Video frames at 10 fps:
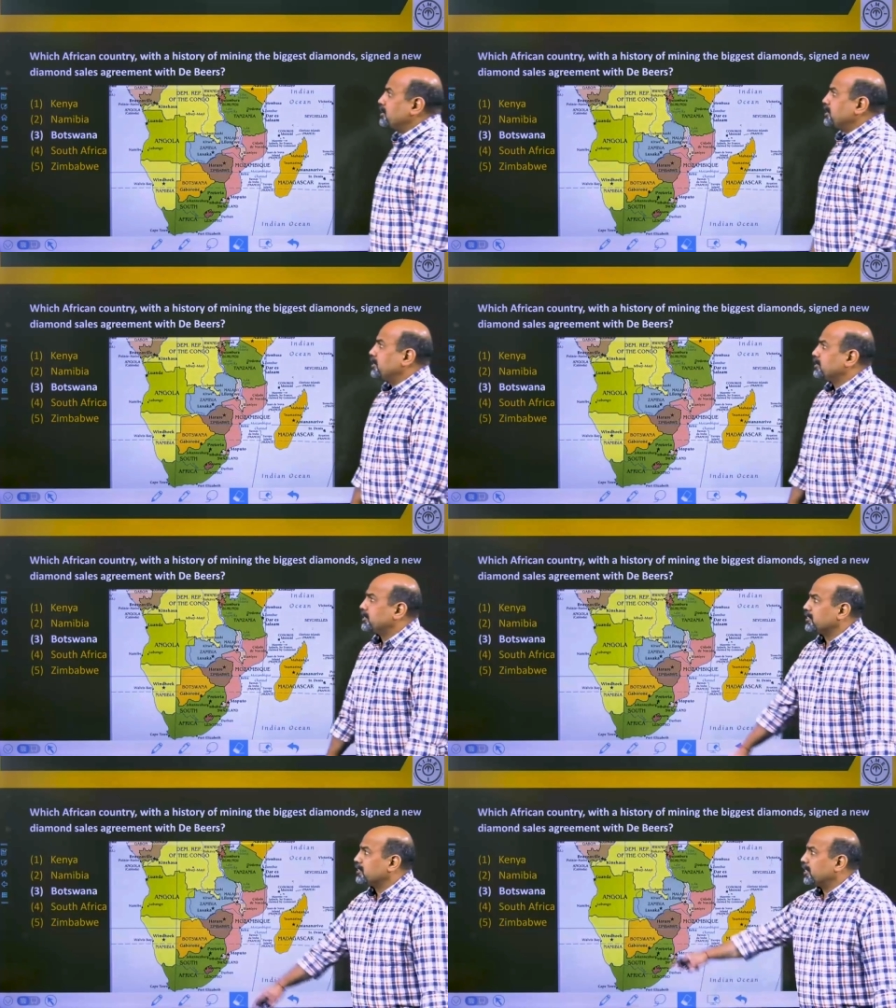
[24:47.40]

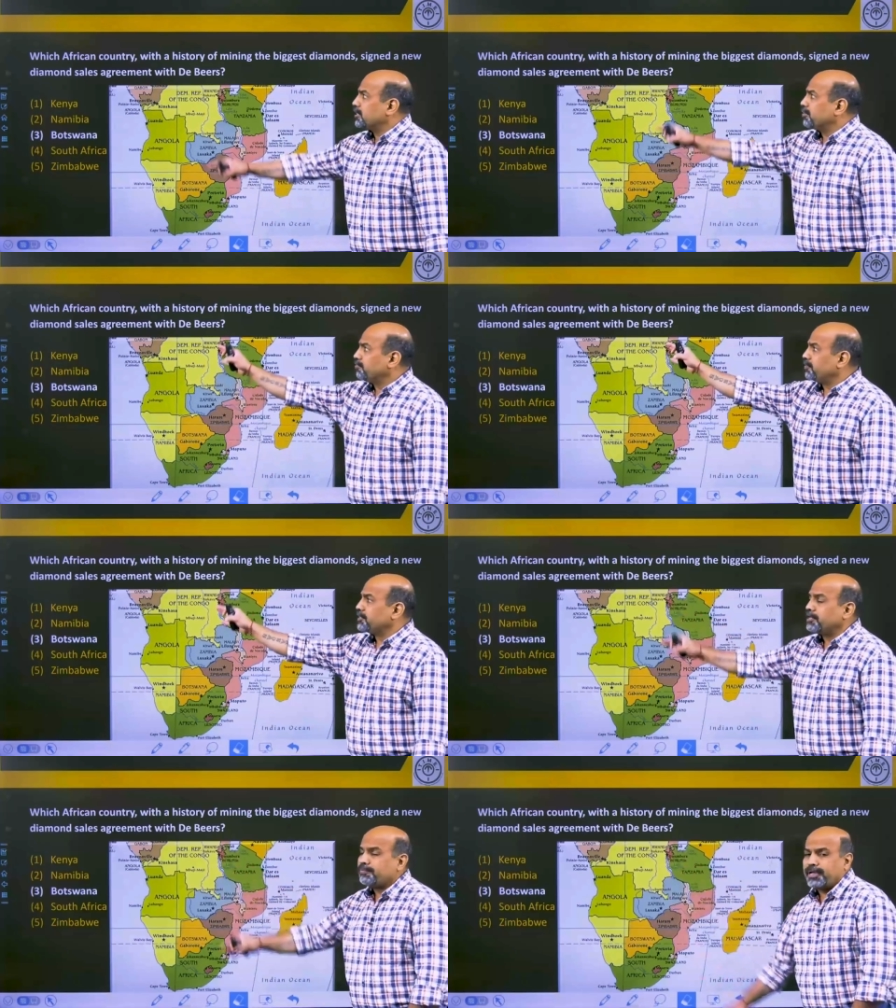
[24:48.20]
sales agreement
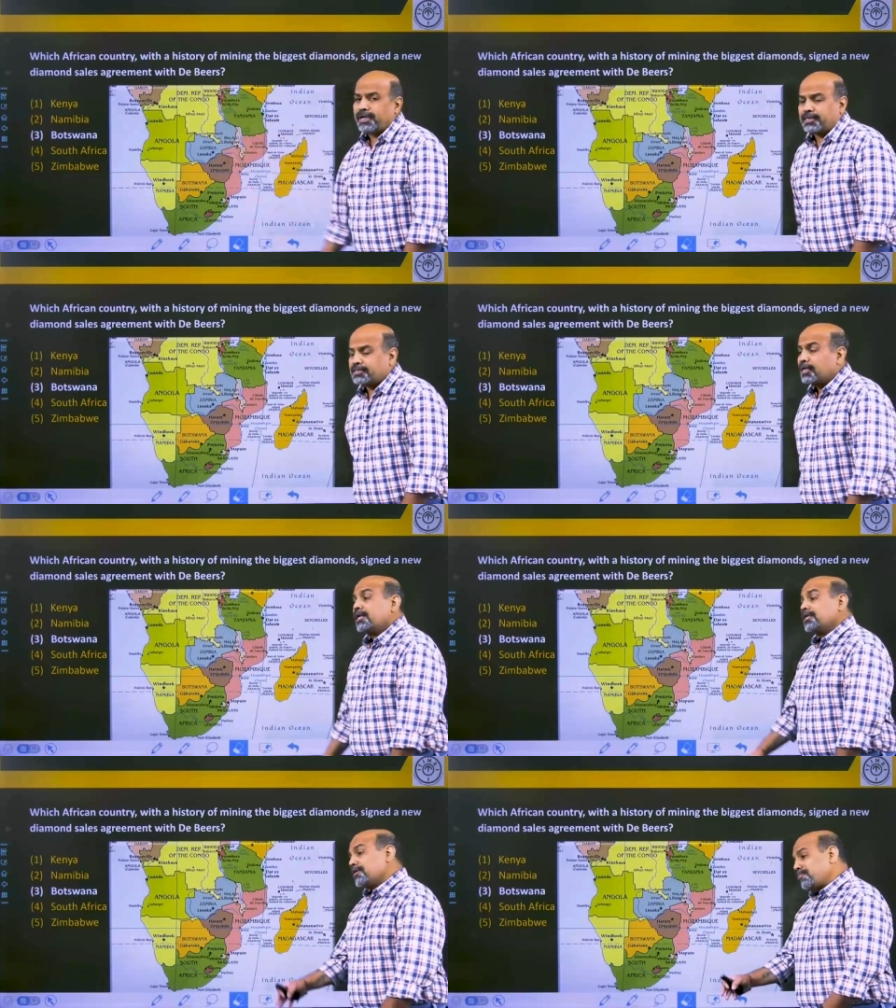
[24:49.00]
with De Beers?
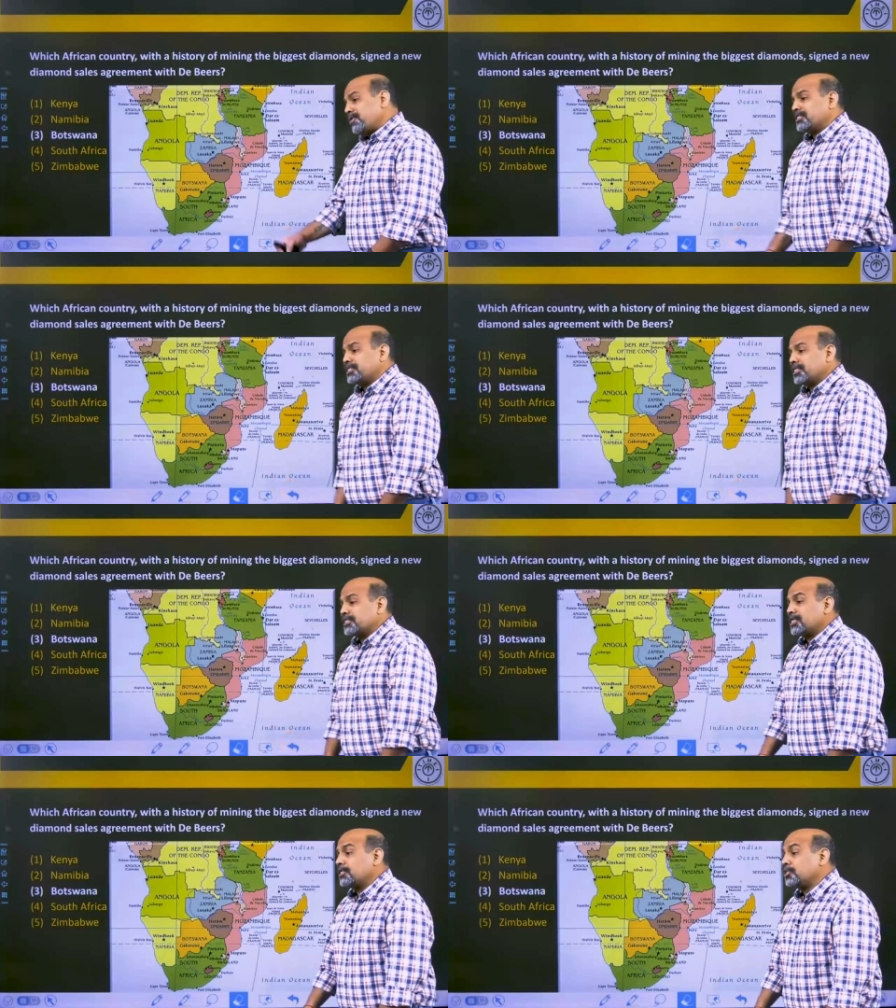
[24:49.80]
De Beers
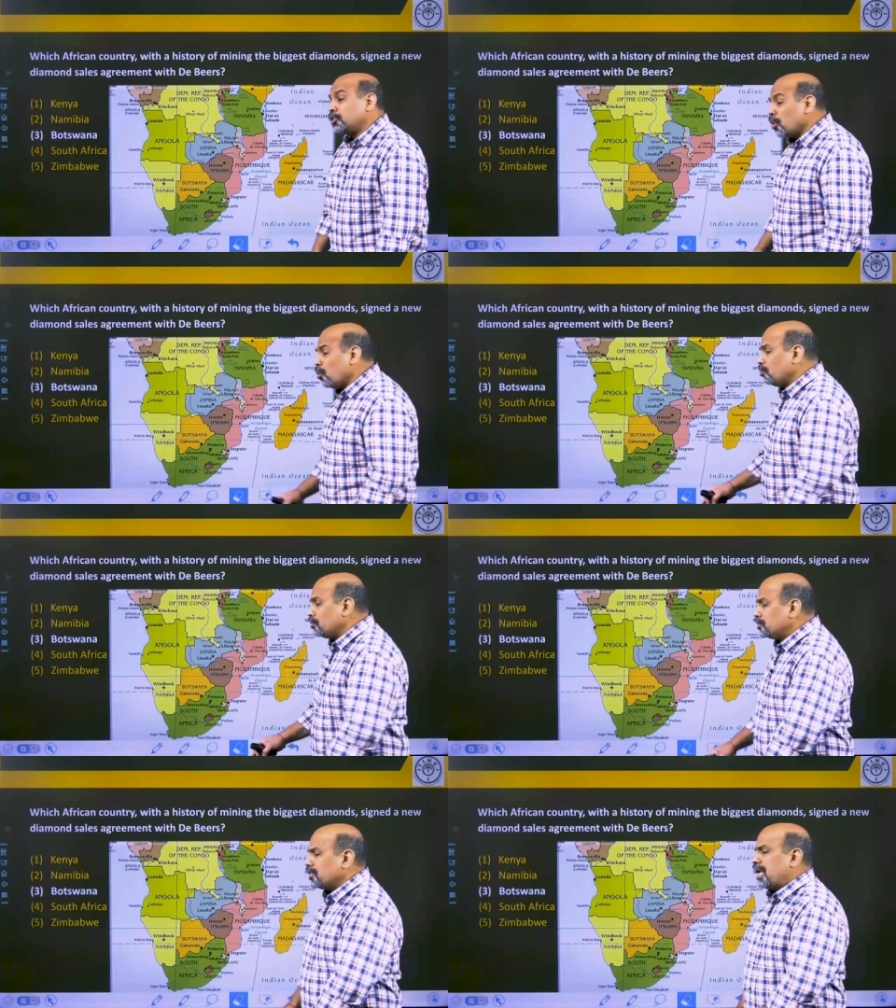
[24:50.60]
is a
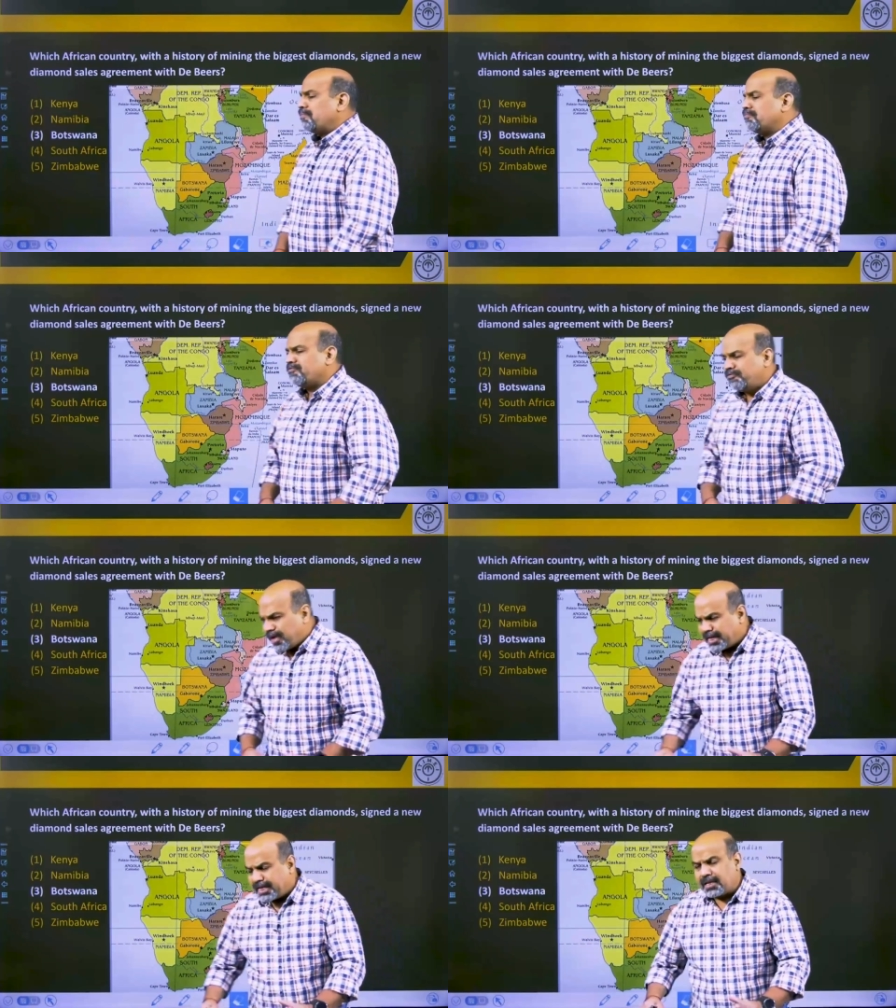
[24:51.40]
huge,
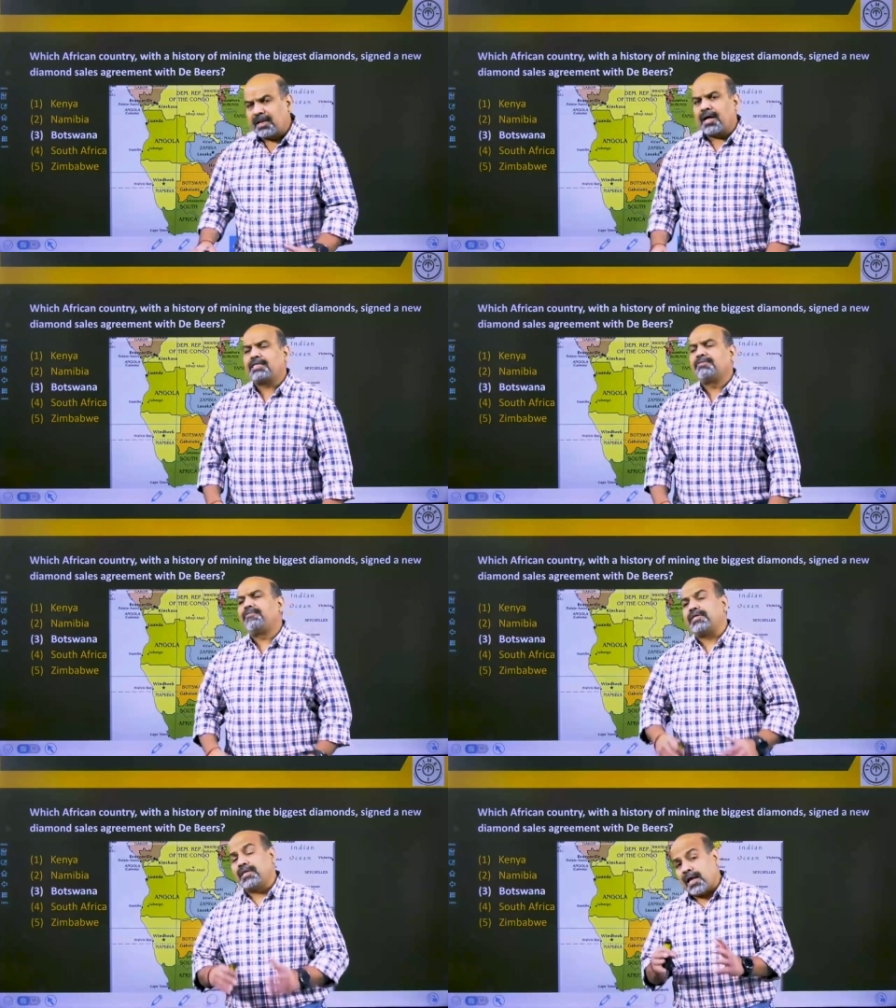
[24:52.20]
very large, in
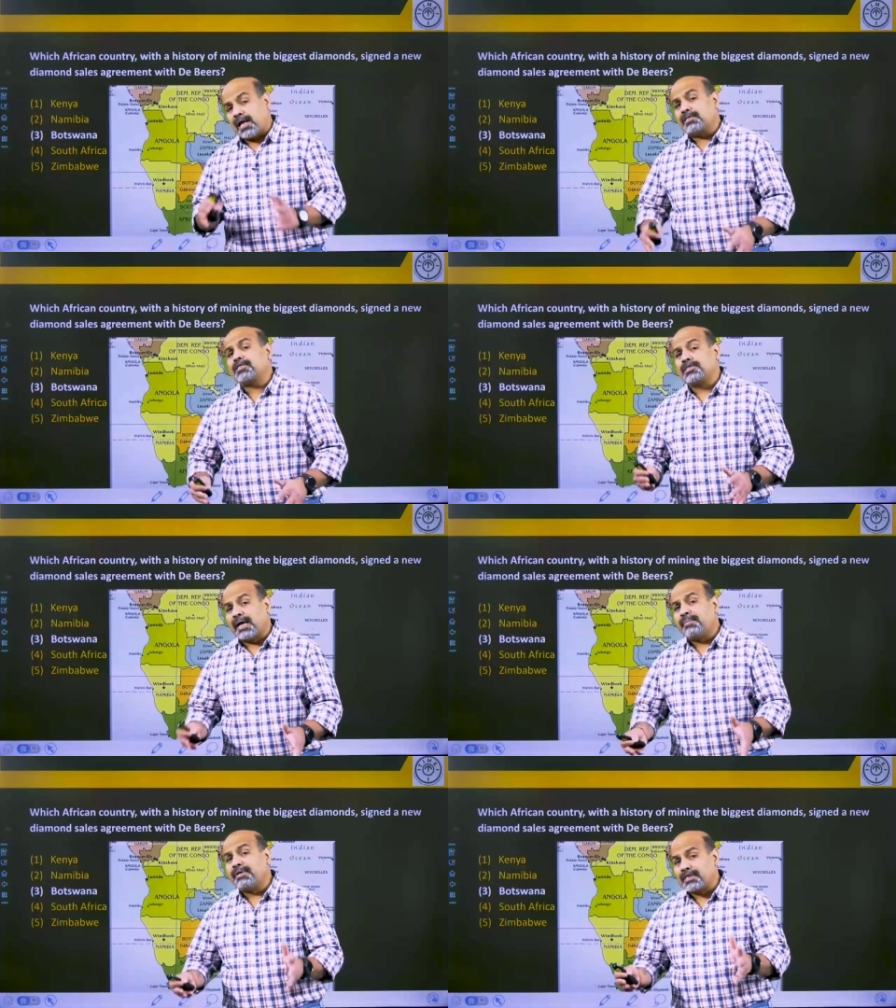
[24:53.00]
fact, the largest
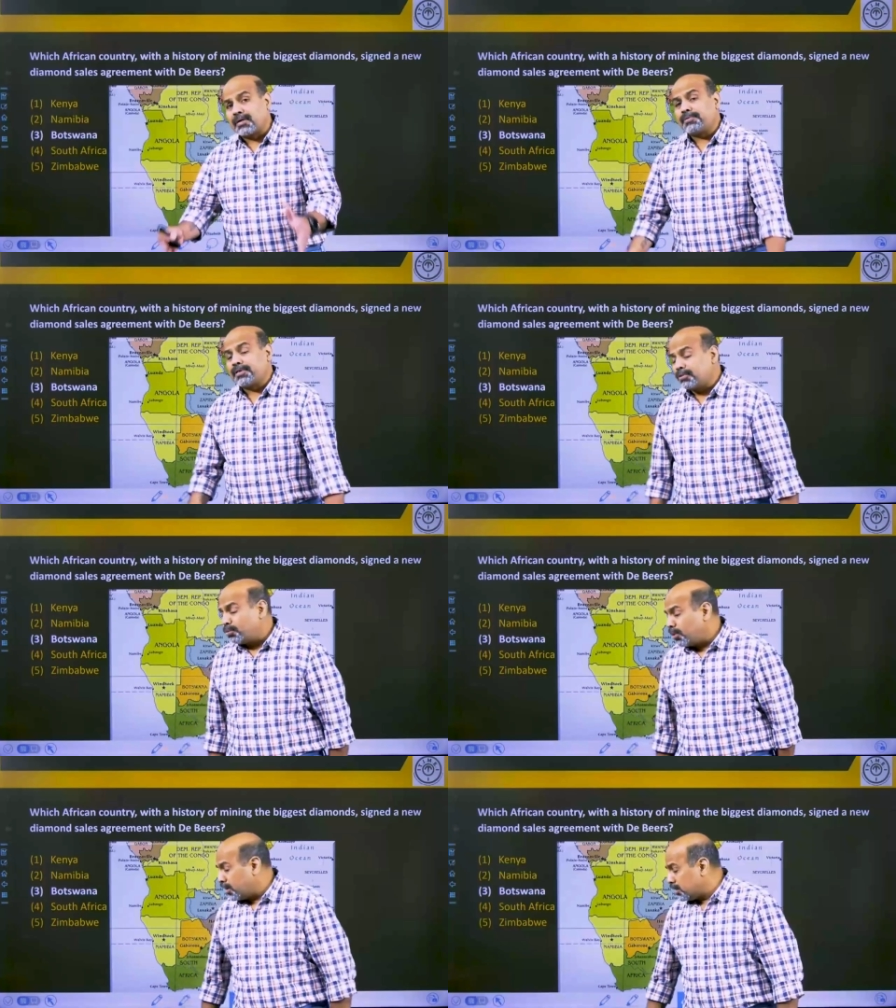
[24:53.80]
diamond company in the
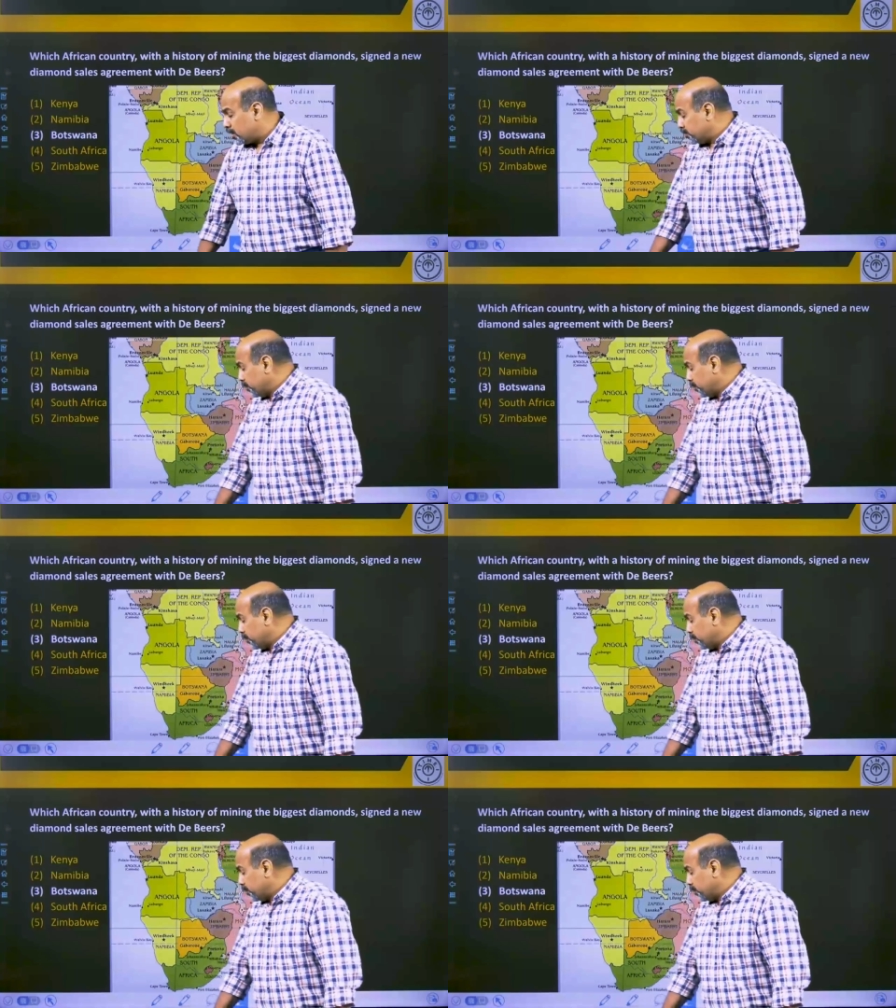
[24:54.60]
world.